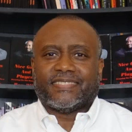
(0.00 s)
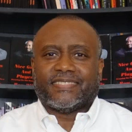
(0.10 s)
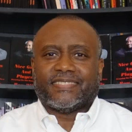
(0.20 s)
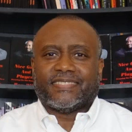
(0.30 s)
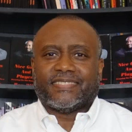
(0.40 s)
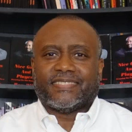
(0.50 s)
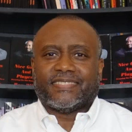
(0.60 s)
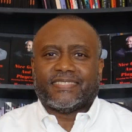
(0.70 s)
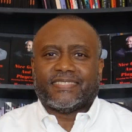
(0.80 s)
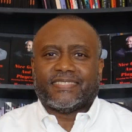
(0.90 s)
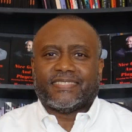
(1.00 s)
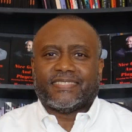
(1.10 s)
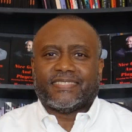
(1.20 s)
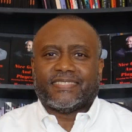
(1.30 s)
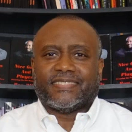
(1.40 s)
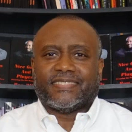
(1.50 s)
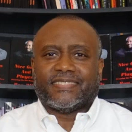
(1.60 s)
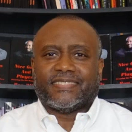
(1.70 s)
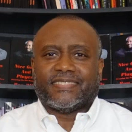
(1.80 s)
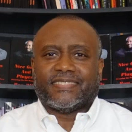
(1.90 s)

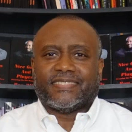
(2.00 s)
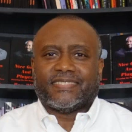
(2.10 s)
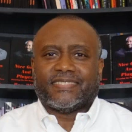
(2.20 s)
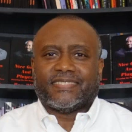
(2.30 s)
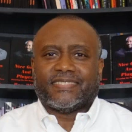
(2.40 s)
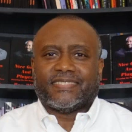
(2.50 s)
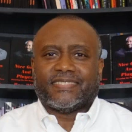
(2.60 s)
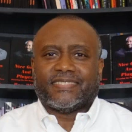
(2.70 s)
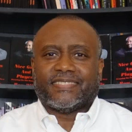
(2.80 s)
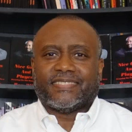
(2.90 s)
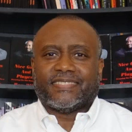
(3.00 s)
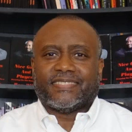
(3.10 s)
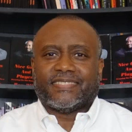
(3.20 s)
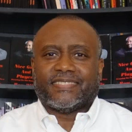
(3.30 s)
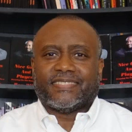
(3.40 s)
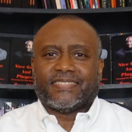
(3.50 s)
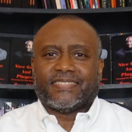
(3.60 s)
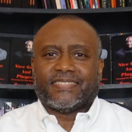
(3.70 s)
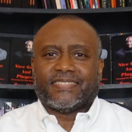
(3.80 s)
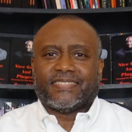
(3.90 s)

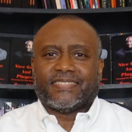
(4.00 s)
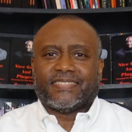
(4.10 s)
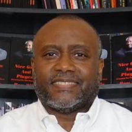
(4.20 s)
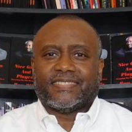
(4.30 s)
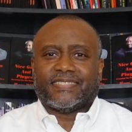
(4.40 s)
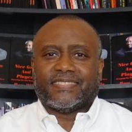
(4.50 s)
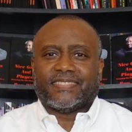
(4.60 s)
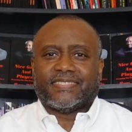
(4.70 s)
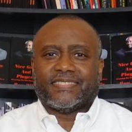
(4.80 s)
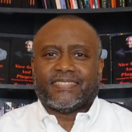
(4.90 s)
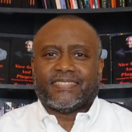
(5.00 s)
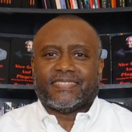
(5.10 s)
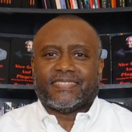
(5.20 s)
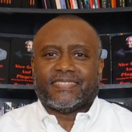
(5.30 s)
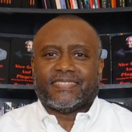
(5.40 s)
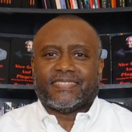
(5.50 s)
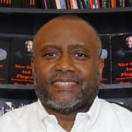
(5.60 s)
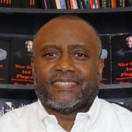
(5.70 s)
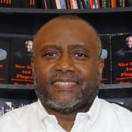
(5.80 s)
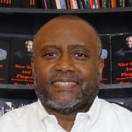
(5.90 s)

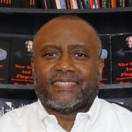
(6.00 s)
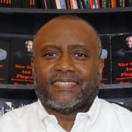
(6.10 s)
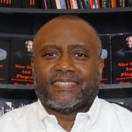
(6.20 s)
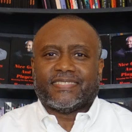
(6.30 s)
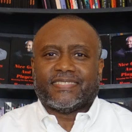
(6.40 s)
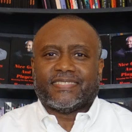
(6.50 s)
The face doesn't move, so there is nothing to read.